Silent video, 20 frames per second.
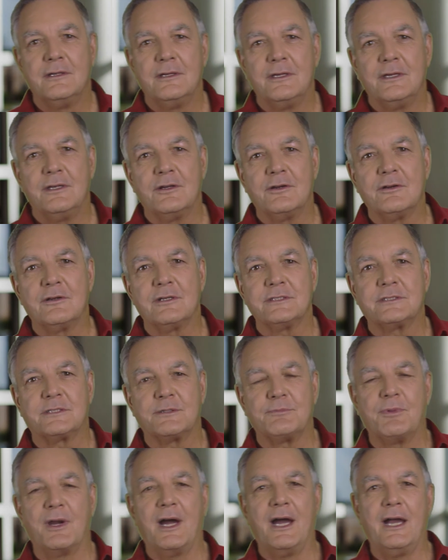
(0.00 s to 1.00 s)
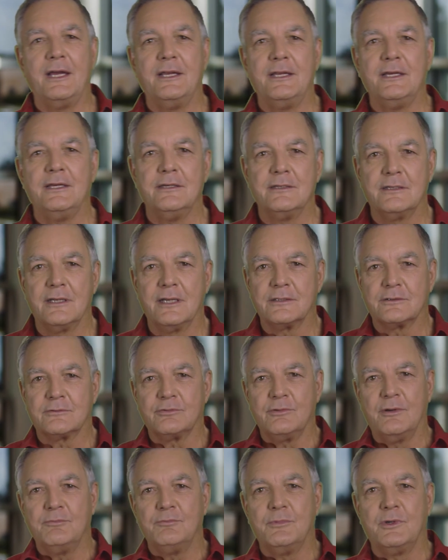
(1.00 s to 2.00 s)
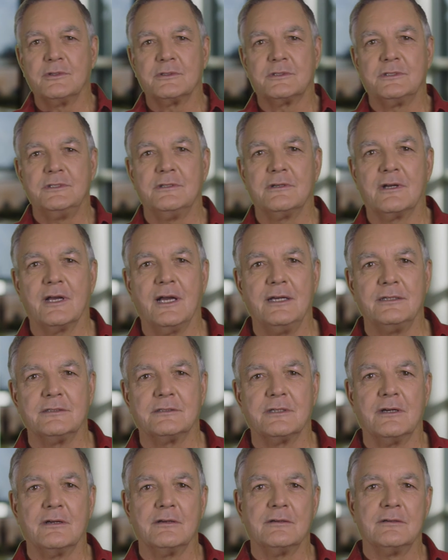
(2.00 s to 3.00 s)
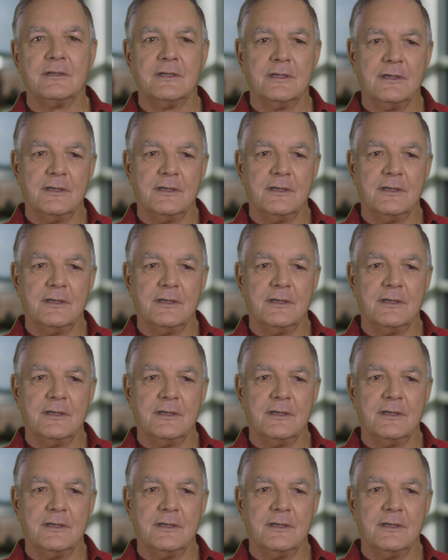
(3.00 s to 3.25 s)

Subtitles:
In early sobriety, and that's what most of you guys are,